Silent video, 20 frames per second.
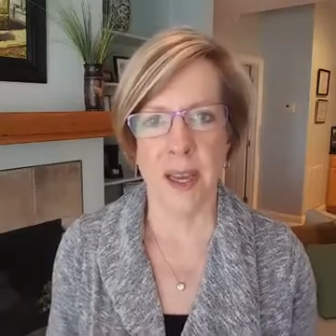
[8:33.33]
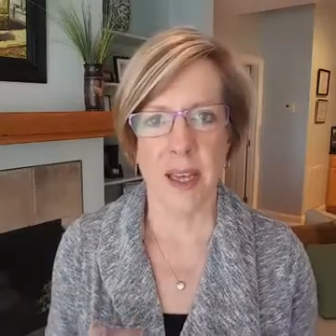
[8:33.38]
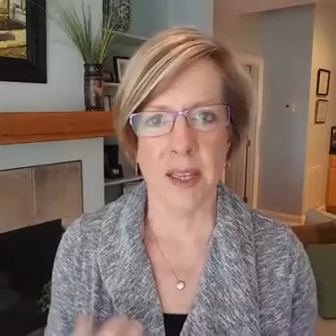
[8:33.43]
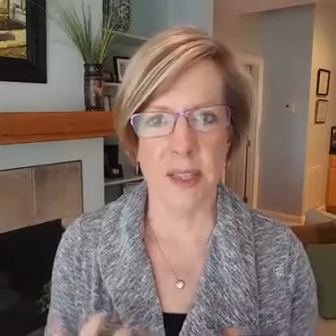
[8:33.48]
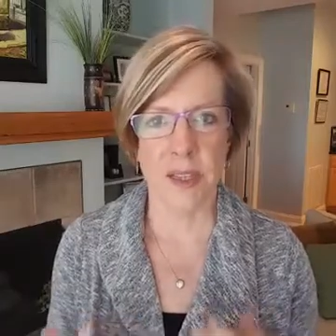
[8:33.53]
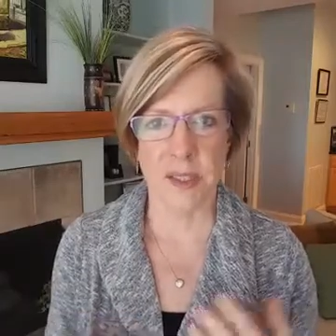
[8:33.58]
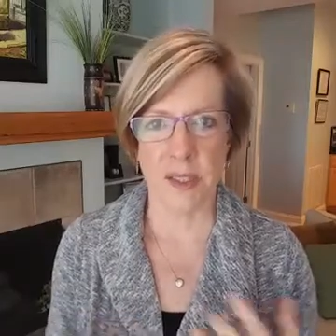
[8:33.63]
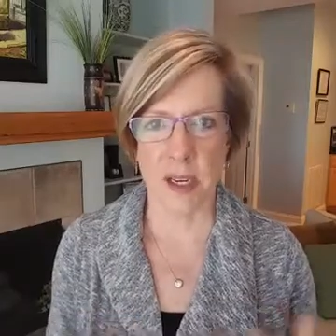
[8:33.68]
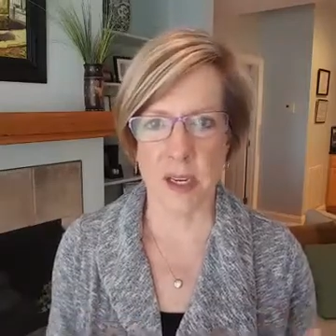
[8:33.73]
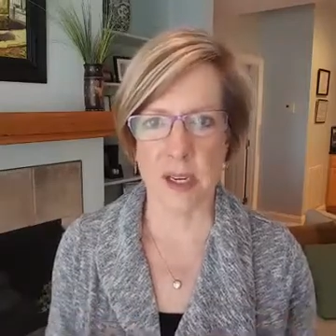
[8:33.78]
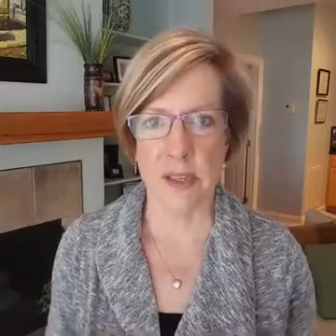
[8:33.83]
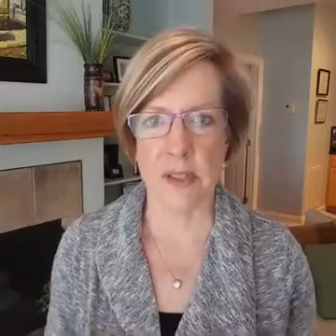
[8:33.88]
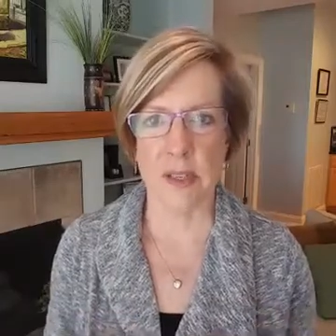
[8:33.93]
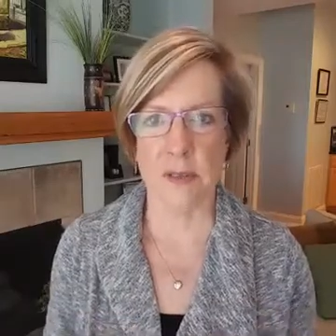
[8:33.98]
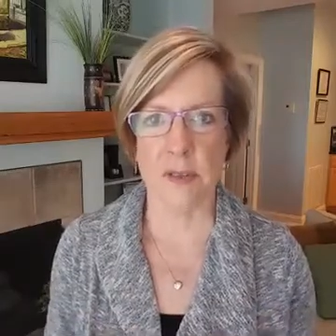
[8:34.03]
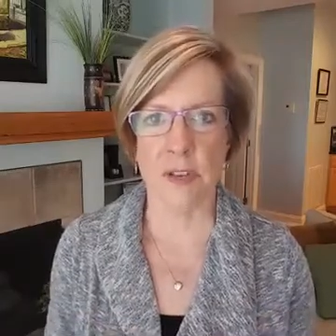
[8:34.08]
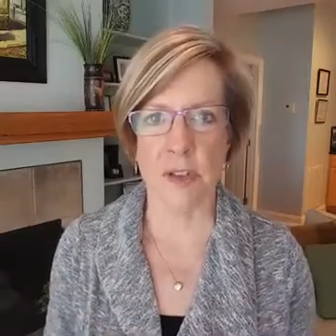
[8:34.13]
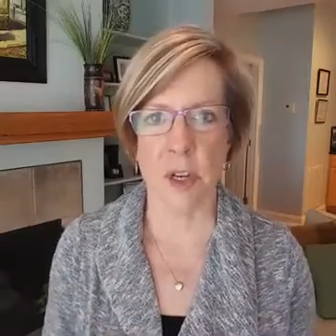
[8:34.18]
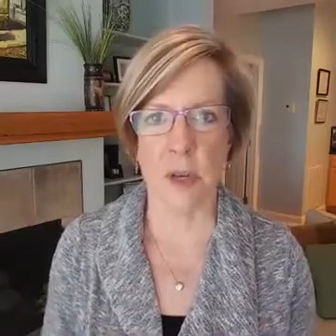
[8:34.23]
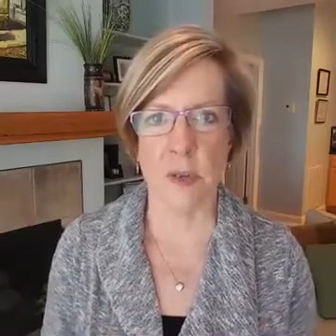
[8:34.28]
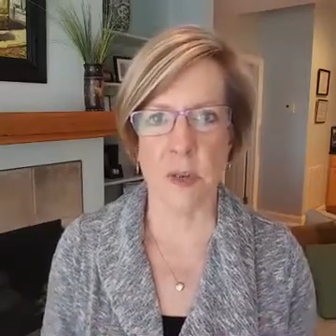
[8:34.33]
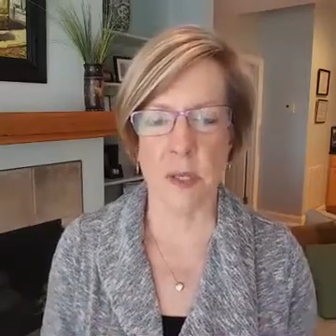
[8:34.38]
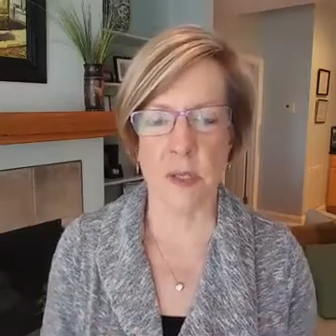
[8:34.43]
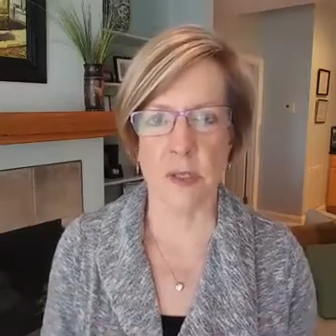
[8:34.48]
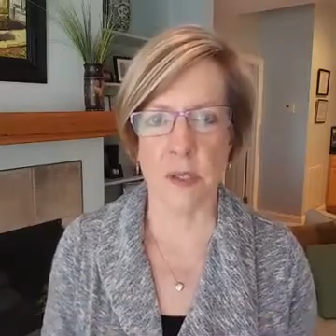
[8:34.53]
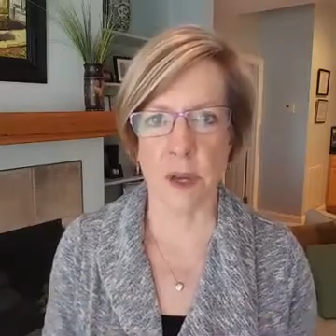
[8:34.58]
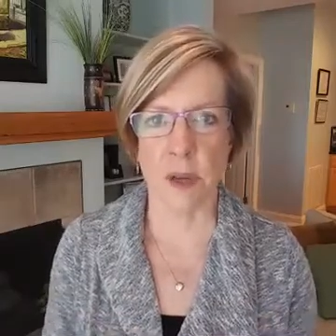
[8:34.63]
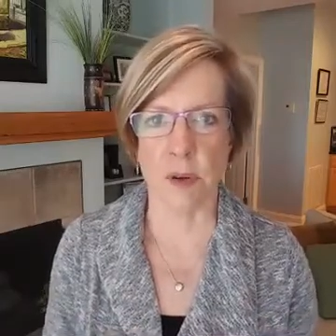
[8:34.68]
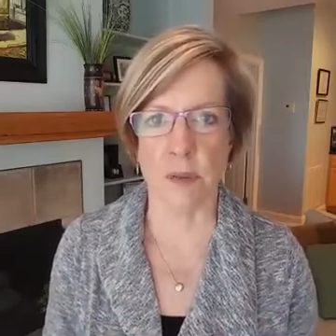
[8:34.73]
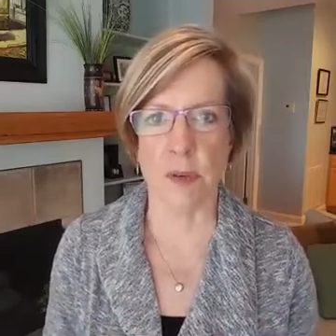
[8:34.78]
And studies have shown
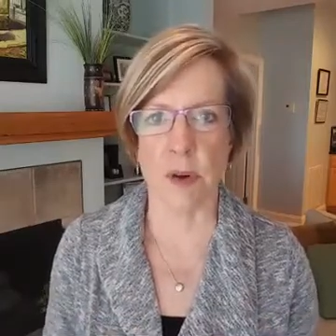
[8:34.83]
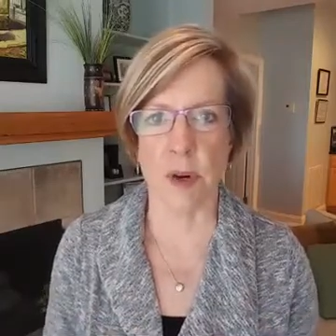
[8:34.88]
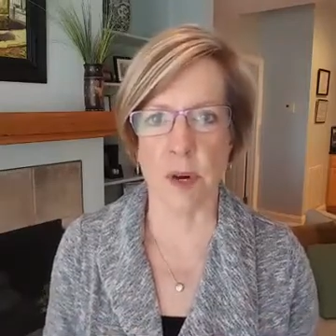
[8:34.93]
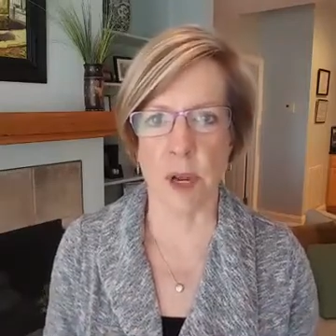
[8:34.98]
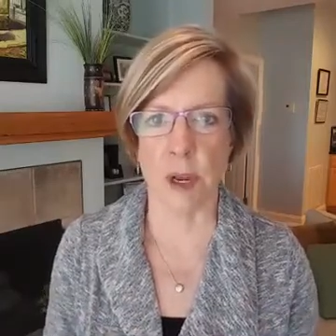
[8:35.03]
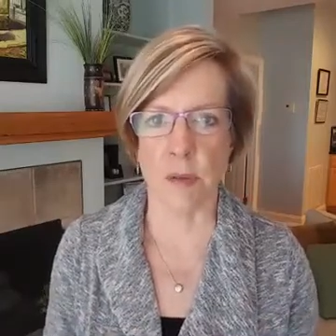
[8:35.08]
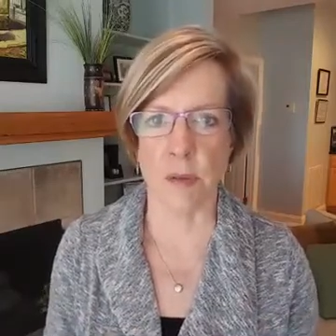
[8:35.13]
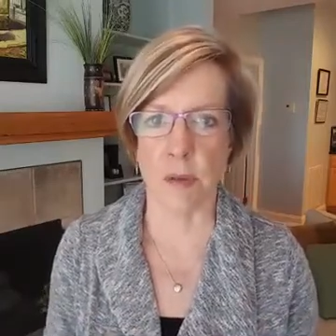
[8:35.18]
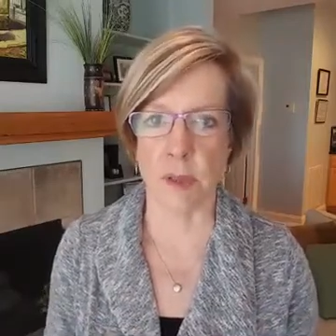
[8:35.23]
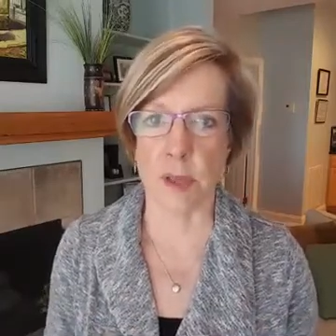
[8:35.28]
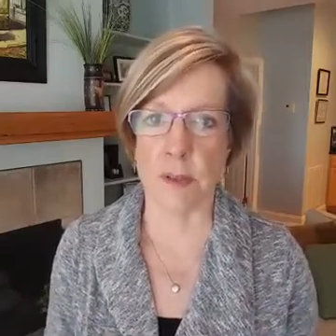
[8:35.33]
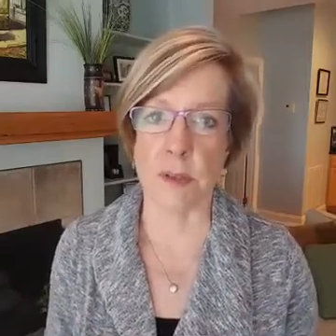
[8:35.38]
this over and over.